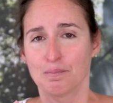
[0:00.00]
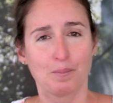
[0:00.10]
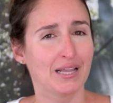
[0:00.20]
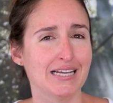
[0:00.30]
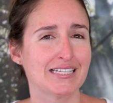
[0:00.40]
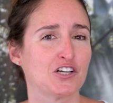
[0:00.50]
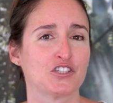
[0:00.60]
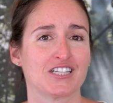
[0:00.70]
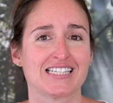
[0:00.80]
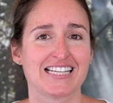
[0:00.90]
Please
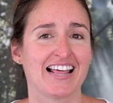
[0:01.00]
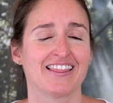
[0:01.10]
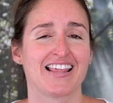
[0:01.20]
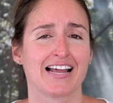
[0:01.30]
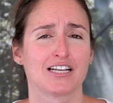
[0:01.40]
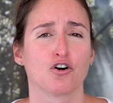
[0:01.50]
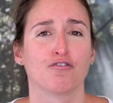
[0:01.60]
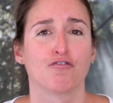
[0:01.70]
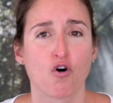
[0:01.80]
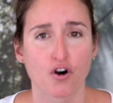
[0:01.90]
understand that
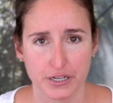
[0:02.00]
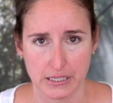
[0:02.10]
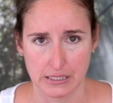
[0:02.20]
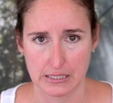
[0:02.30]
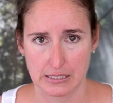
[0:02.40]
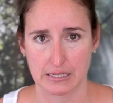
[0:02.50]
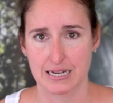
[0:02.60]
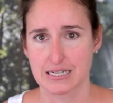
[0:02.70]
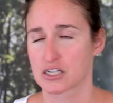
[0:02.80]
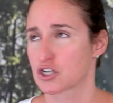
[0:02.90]
avoidance
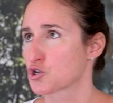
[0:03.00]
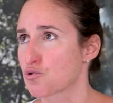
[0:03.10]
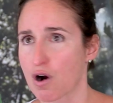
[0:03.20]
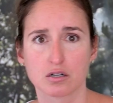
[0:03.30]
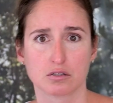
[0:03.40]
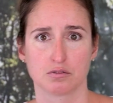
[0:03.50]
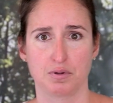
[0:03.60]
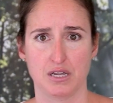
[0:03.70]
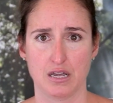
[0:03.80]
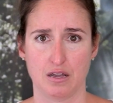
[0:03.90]
and struggle
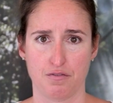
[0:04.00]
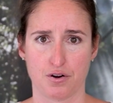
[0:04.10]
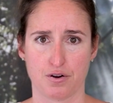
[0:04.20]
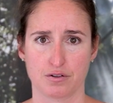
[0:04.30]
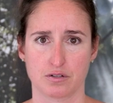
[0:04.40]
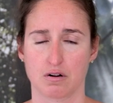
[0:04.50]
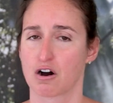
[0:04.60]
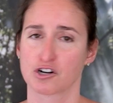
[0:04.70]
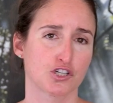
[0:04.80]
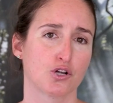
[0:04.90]
behavior
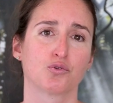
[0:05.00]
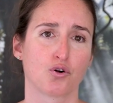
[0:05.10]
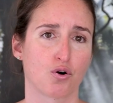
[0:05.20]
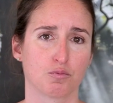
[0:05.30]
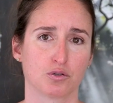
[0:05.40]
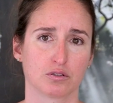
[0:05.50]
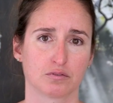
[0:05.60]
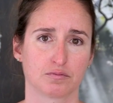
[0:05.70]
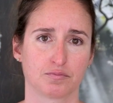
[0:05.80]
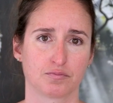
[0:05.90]
are so normal
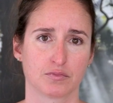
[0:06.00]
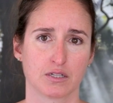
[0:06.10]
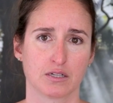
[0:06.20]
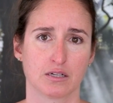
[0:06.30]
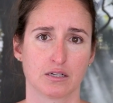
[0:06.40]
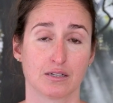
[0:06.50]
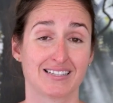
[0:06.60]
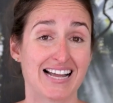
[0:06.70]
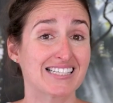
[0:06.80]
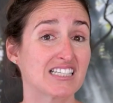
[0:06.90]

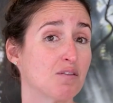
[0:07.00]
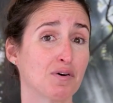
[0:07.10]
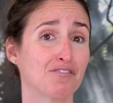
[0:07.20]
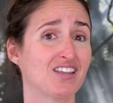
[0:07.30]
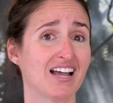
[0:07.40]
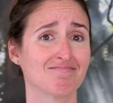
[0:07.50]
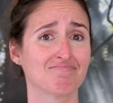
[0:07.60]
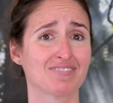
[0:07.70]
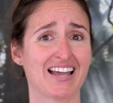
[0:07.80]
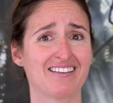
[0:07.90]
that some of
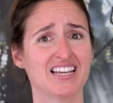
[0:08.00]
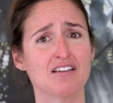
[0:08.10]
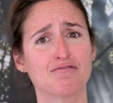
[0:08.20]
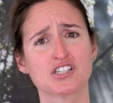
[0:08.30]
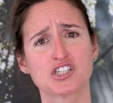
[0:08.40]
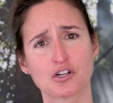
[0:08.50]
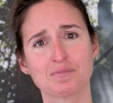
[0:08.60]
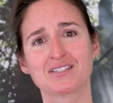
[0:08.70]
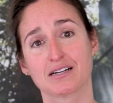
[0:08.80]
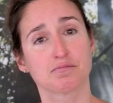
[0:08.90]
them can even
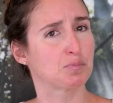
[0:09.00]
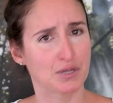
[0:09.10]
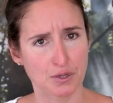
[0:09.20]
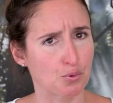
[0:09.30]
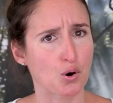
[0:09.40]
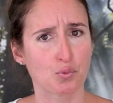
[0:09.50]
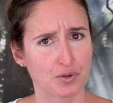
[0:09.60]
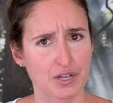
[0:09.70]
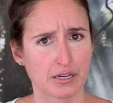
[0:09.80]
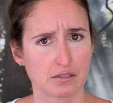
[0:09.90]
sometimes be
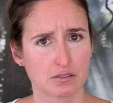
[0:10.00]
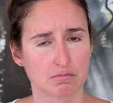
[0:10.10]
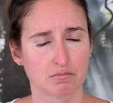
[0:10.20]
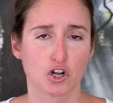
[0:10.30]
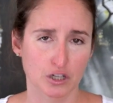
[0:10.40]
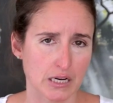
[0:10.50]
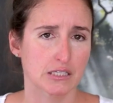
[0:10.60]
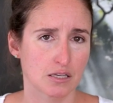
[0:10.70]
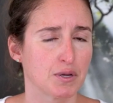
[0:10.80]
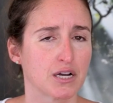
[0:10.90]
appropriate unless
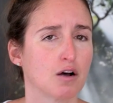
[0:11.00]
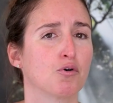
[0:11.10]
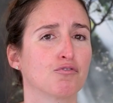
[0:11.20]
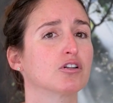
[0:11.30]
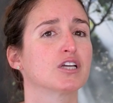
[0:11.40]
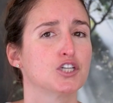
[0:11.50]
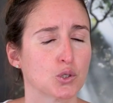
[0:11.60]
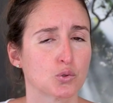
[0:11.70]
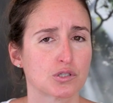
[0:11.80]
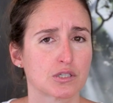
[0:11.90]
they become overly
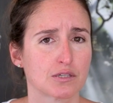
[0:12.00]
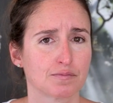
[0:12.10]
used.